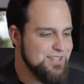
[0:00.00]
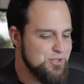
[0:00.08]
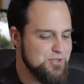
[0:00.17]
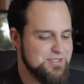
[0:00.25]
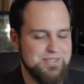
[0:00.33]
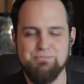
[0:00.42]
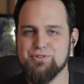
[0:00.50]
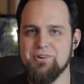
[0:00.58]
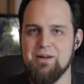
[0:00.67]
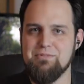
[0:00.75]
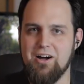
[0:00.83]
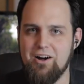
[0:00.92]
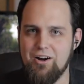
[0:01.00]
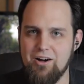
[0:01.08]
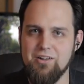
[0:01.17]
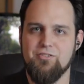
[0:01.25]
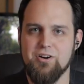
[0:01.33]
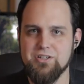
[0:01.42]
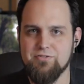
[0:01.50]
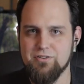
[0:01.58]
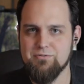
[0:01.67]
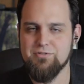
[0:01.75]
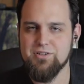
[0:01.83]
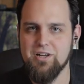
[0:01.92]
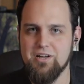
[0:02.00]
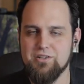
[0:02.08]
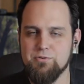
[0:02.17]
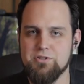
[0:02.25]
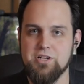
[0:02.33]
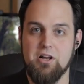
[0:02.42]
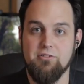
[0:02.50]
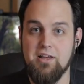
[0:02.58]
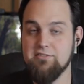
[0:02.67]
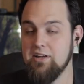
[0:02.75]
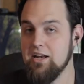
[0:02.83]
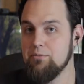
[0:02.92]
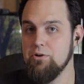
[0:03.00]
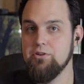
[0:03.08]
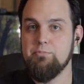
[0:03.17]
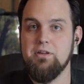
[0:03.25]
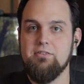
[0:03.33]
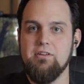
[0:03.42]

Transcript: You should subscribe to all of our different uh, Twitch channels. Last night I built a P